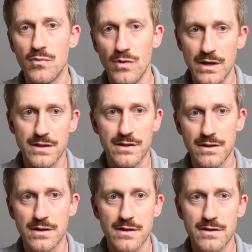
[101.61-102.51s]
with
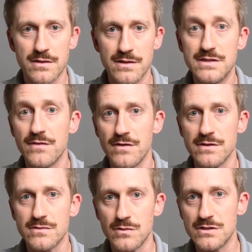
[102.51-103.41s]
the
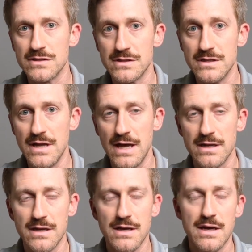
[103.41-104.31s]
difference, which is the net.